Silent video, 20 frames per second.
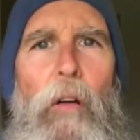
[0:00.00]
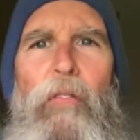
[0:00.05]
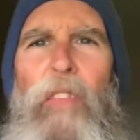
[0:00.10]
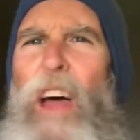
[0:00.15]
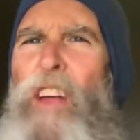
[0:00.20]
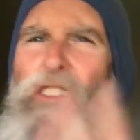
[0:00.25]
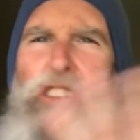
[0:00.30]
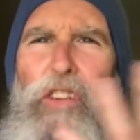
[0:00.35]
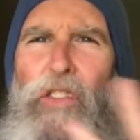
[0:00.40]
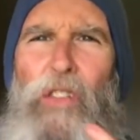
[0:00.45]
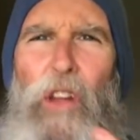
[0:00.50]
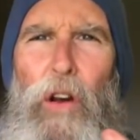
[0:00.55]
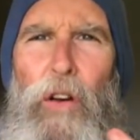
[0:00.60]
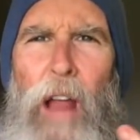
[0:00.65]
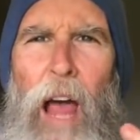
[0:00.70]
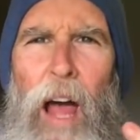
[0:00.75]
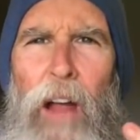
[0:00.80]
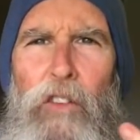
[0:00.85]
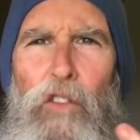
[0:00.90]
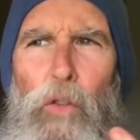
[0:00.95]
That's just their
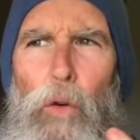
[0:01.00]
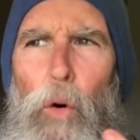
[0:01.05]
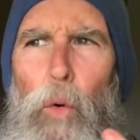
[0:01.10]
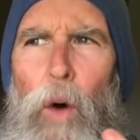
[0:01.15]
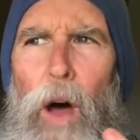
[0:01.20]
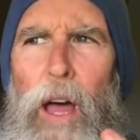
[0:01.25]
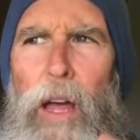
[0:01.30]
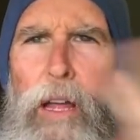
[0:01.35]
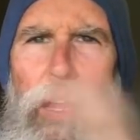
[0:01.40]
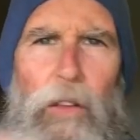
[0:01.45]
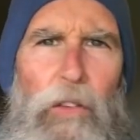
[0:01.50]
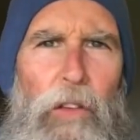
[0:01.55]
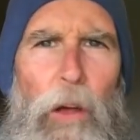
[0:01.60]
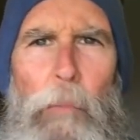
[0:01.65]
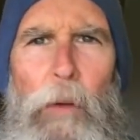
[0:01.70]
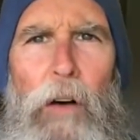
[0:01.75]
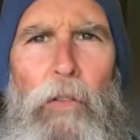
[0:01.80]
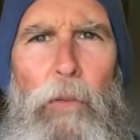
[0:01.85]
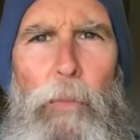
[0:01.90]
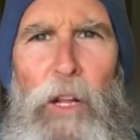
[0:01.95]
natural way. In
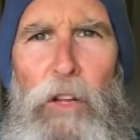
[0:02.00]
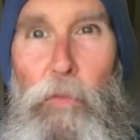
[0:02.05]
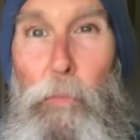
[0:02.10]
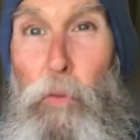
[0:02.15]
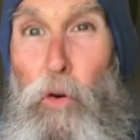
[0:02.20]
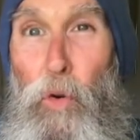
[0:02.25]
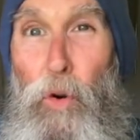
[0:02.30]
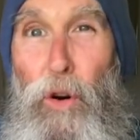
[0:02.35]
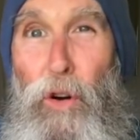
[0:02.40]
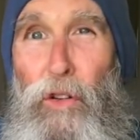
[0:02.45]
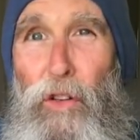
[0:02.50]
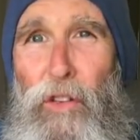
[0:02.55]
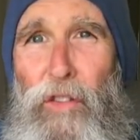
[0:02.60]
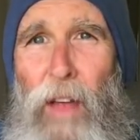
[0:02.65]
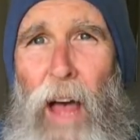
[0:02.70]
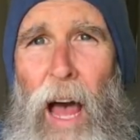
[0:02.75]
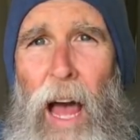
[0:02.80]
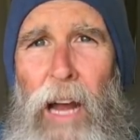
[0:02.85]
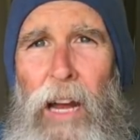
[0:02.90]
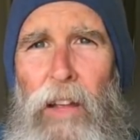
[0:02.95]
some of them, it's poorer
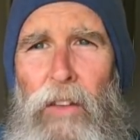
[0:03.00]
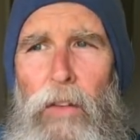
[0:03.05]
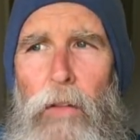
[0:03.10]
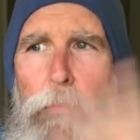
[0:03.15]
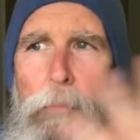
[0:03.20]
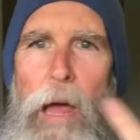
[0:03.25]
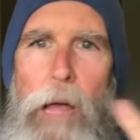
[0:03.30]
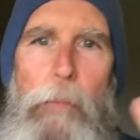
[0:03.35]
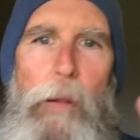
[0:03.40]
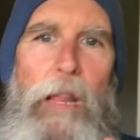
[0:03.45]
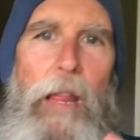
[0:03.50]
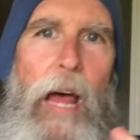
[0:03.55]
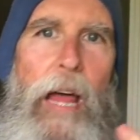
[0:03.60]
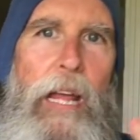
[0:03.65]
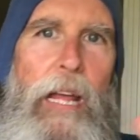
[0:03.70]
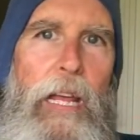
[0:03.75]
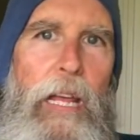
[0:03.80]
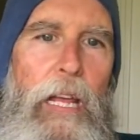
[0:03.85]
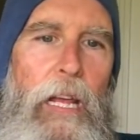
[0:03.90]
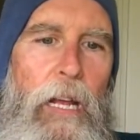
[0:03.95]
societies and maybe
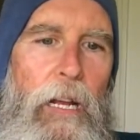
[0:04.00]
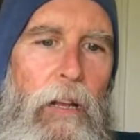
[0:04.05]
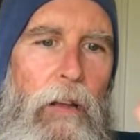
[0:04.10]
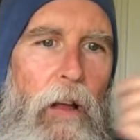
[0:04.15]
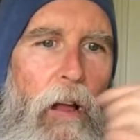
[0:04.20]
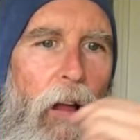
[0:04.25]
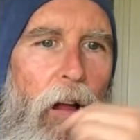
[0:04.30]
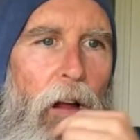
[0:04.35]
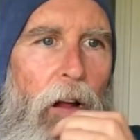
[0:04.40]
they eat,